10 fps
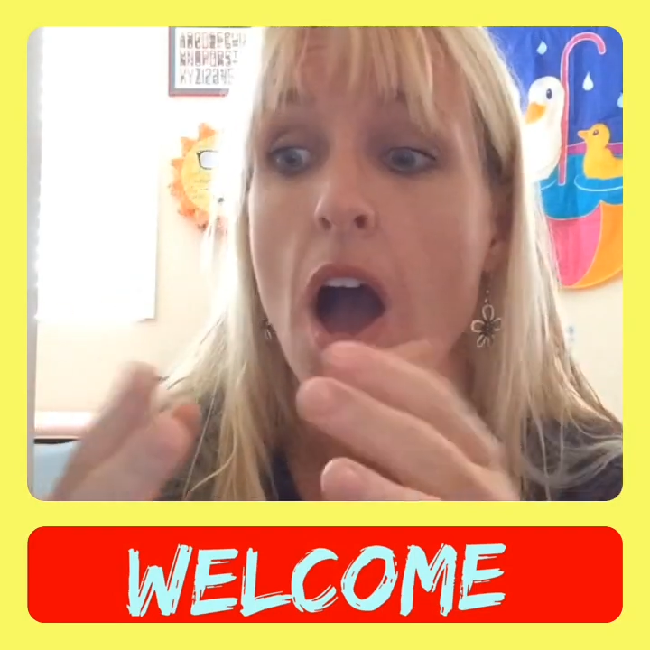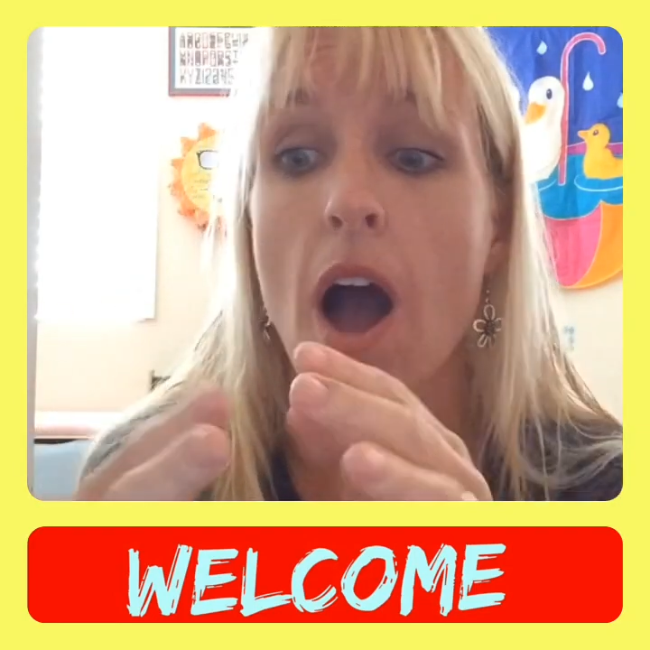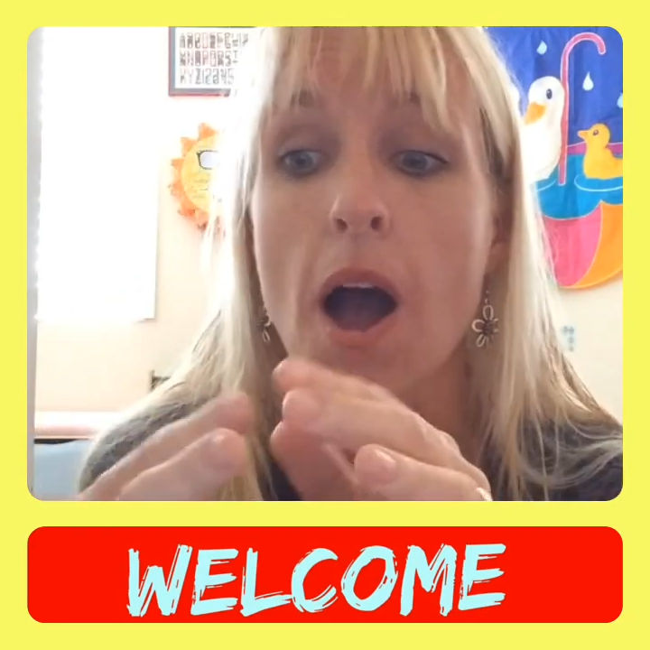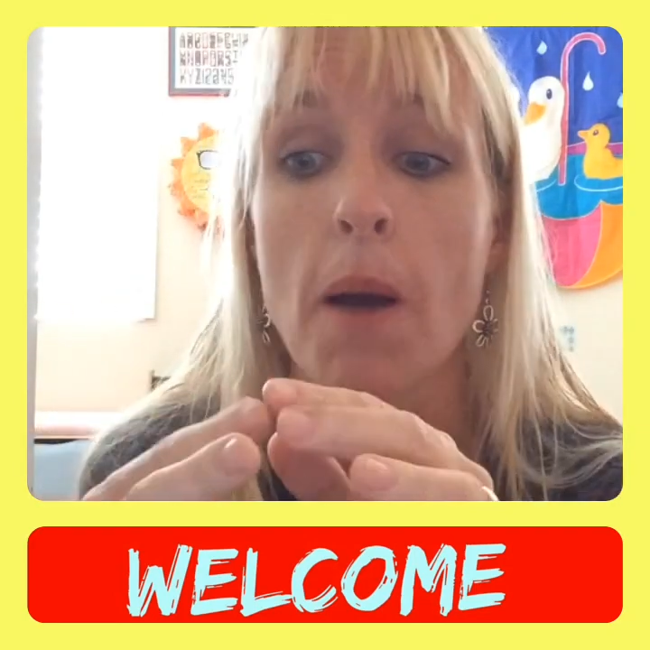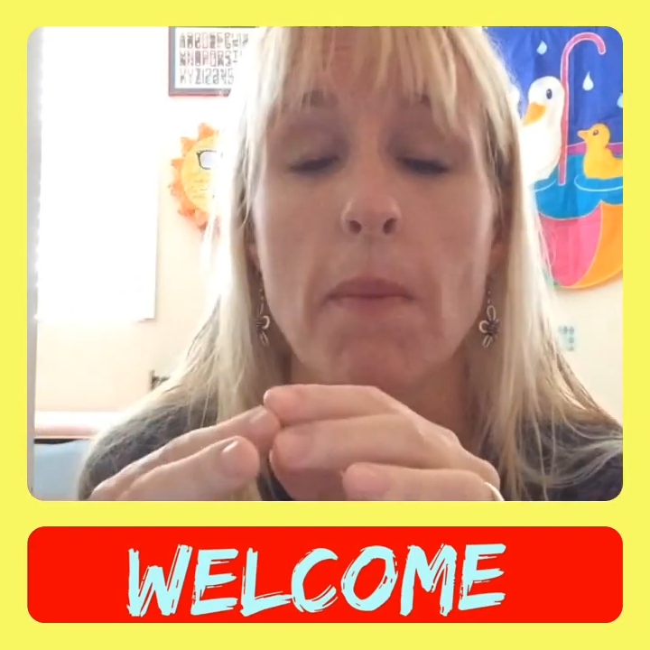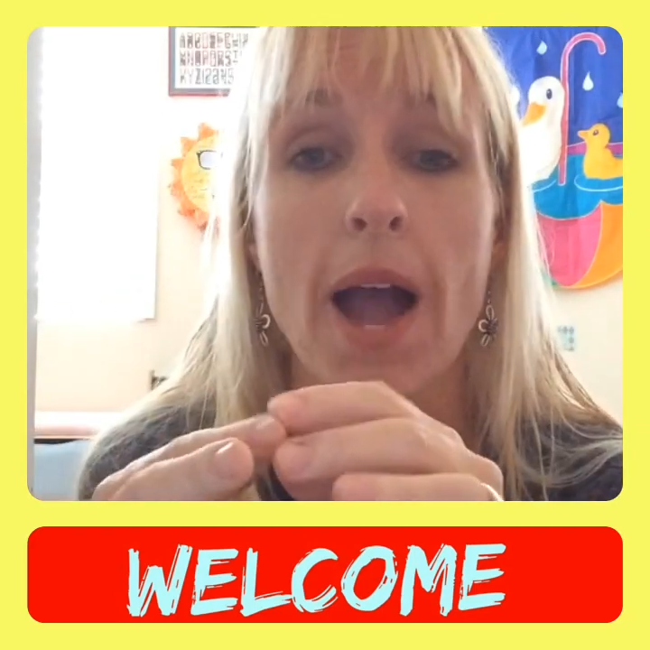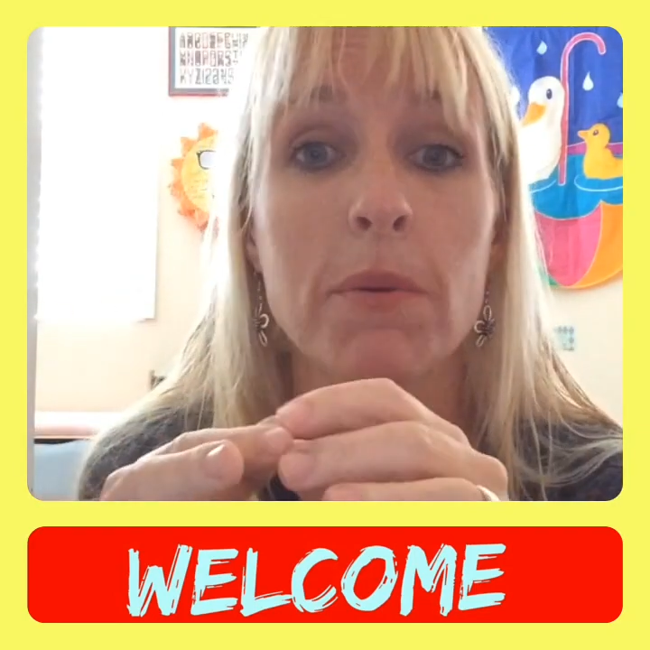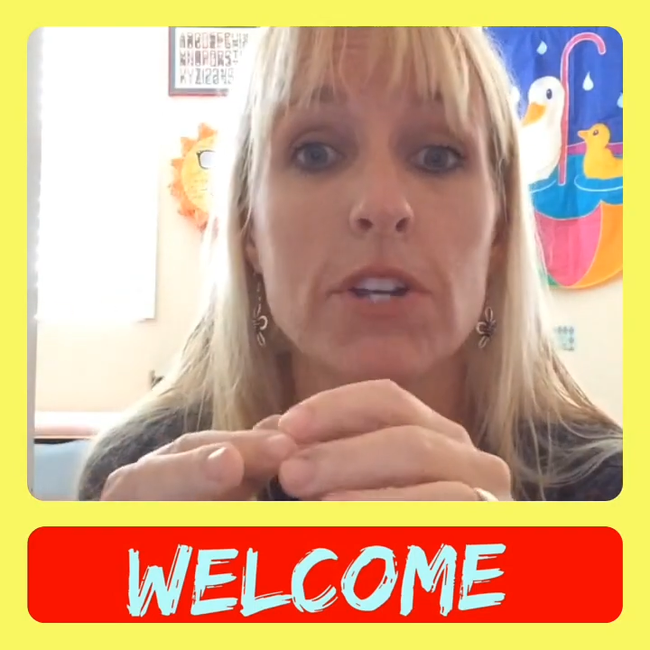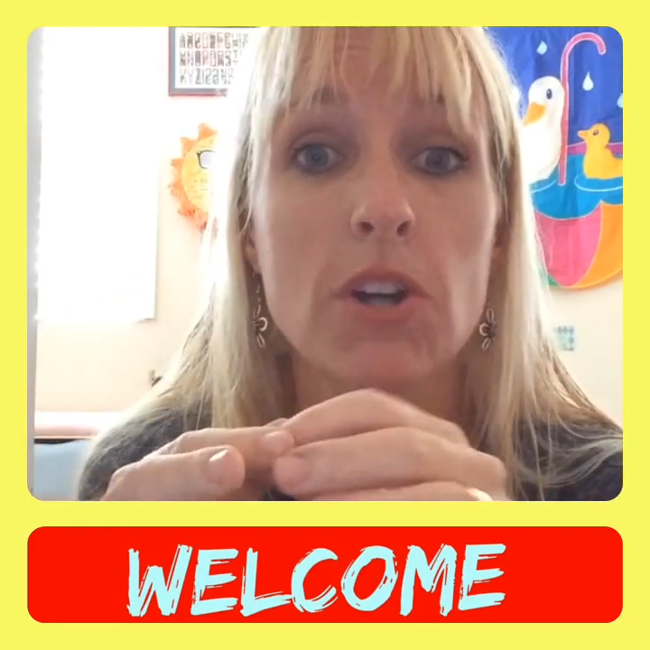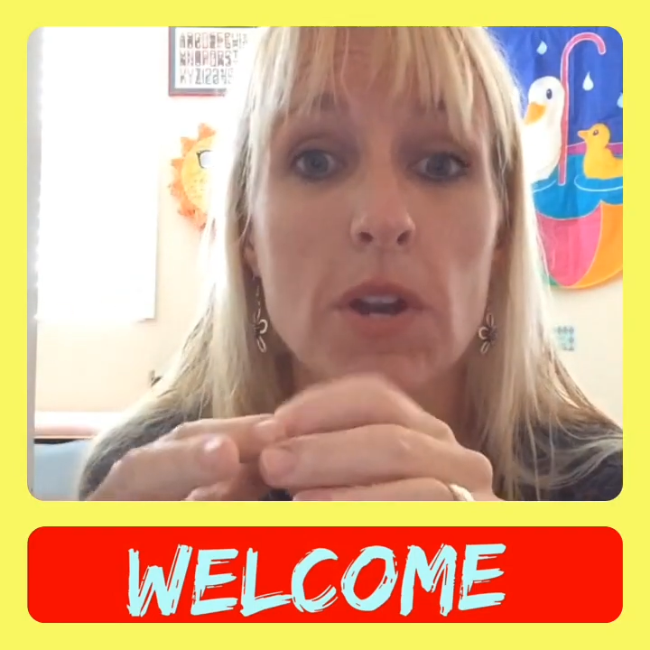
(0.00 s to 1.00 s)
I
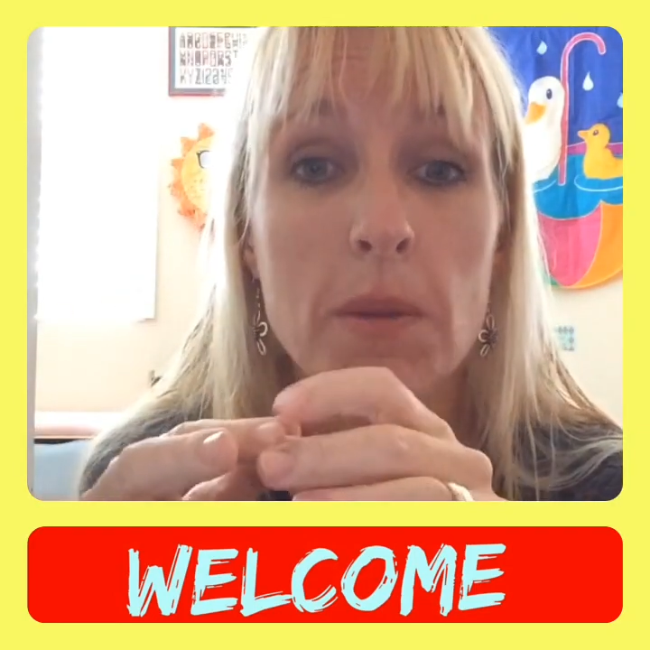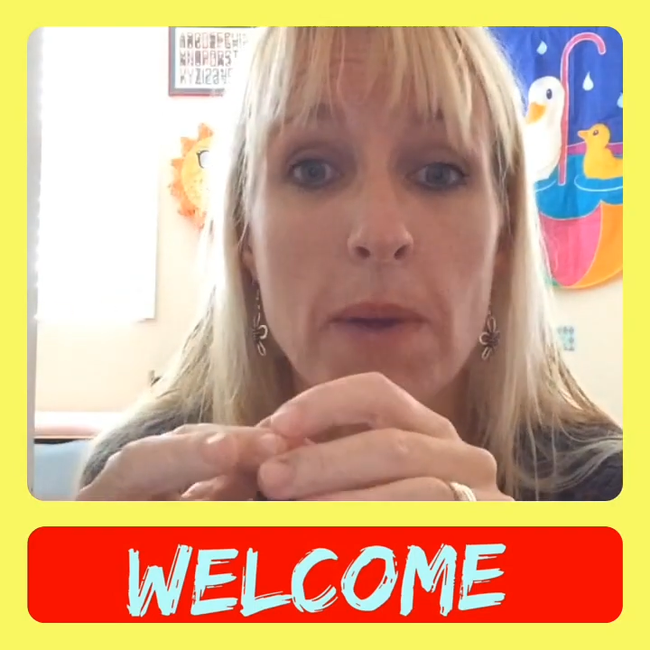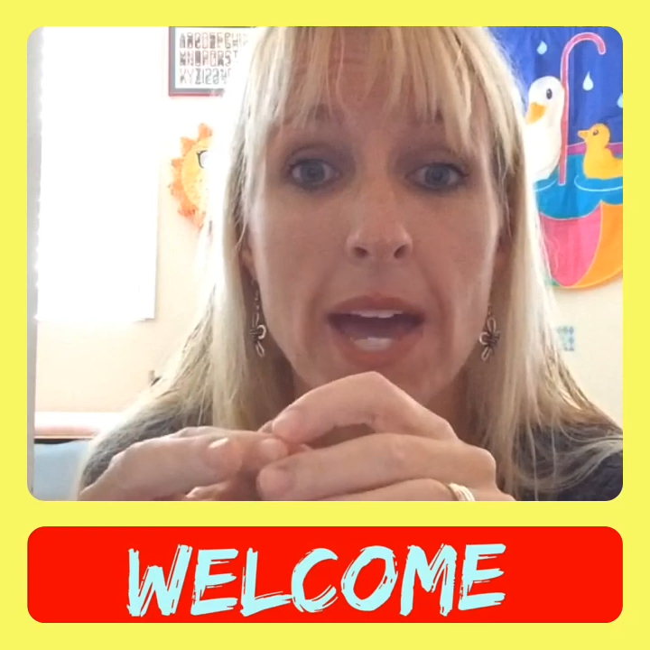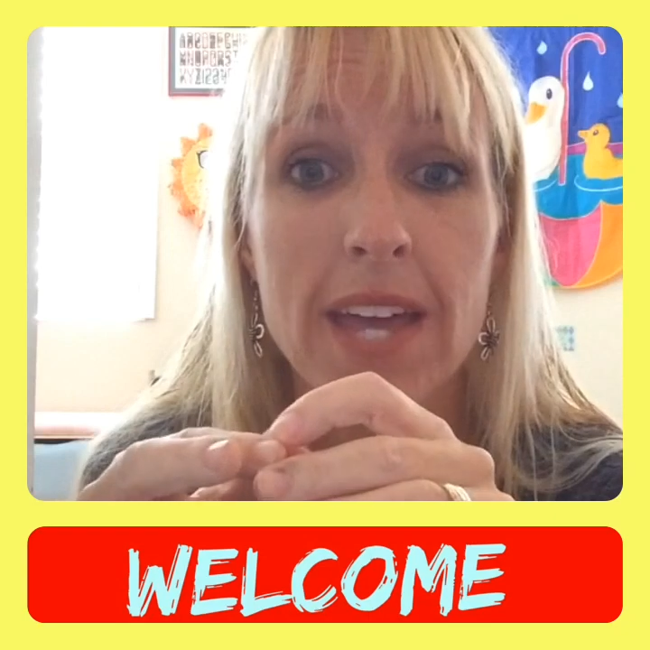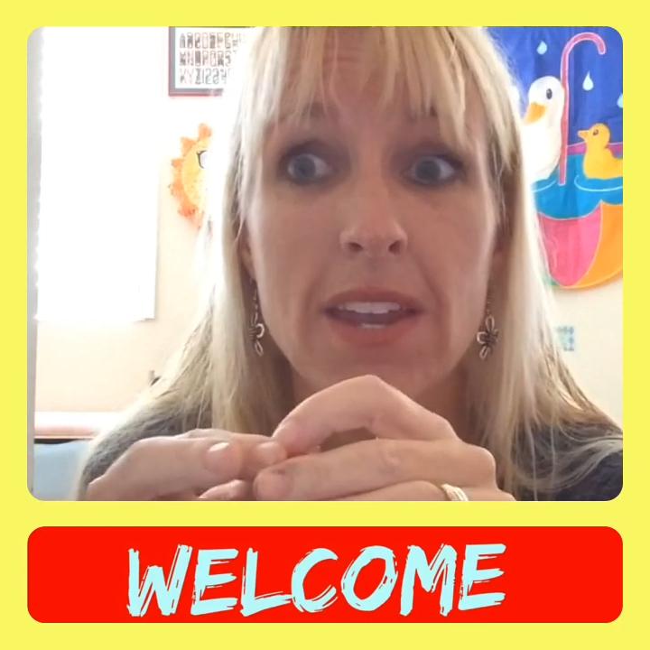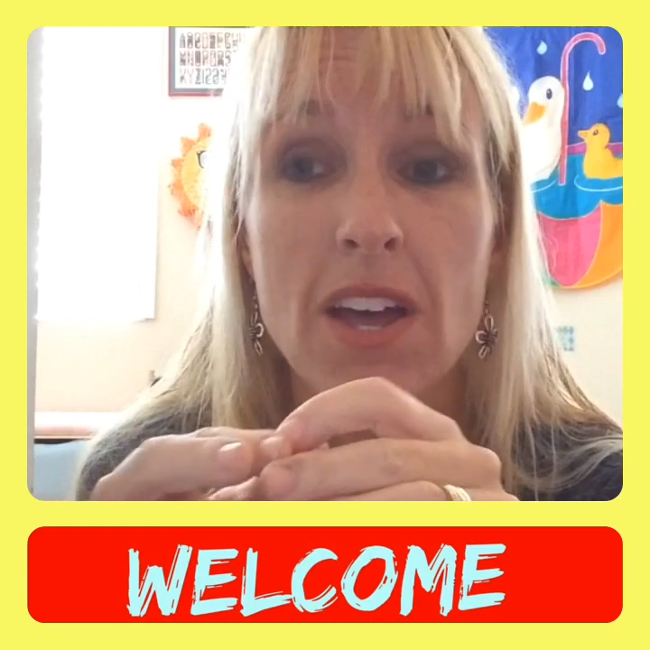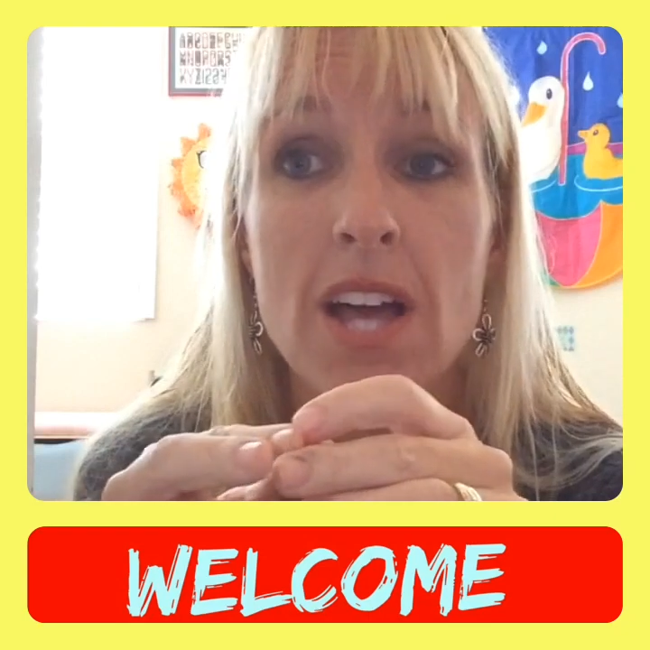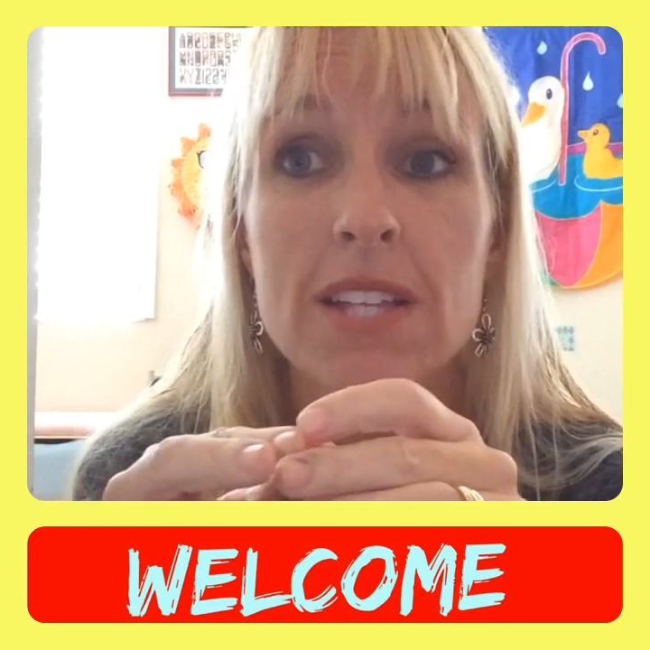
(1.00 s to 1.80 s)
would go to bed.